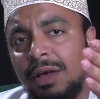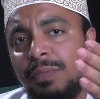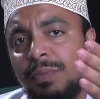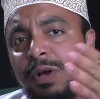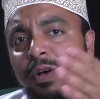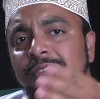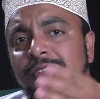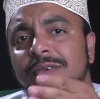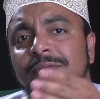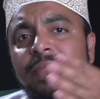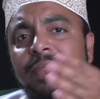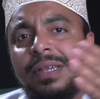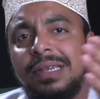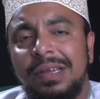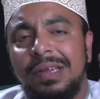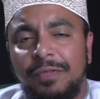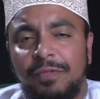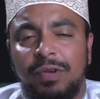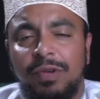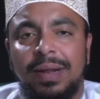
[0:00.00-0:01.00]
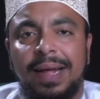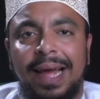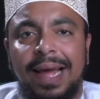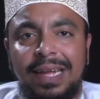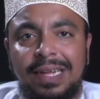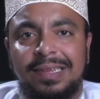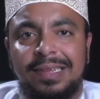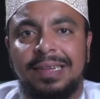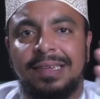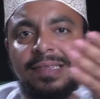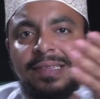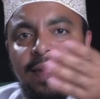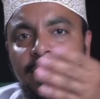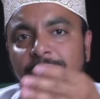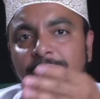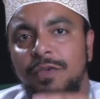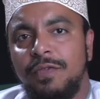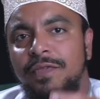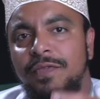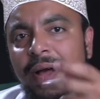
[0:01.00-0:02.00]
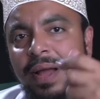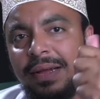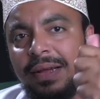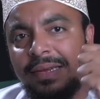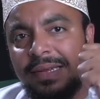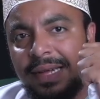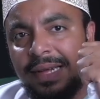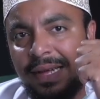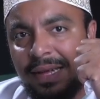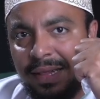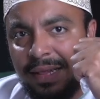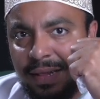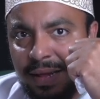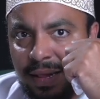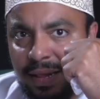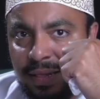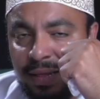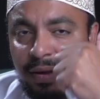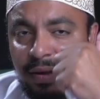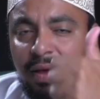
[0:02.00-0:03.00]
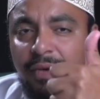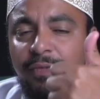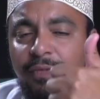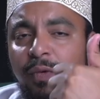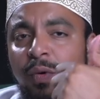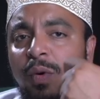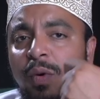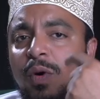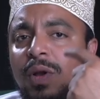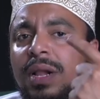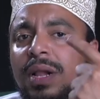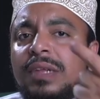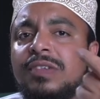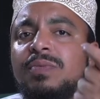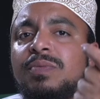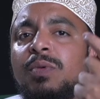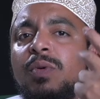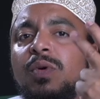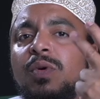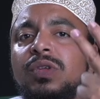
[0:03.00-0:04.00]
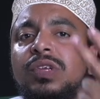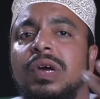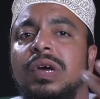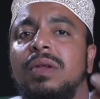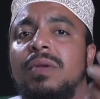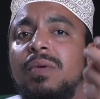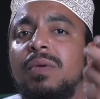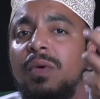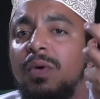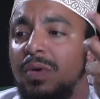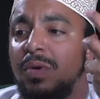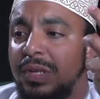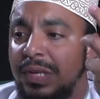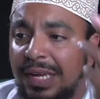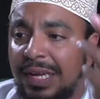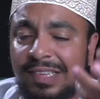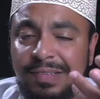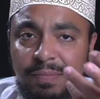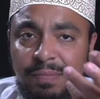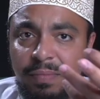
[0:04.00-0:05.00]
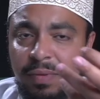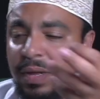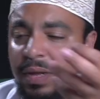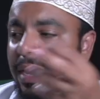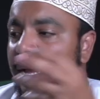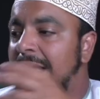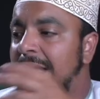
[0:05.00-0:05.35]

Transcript: because of the different agents that you find, either the raf' or nasb or jar or jazm.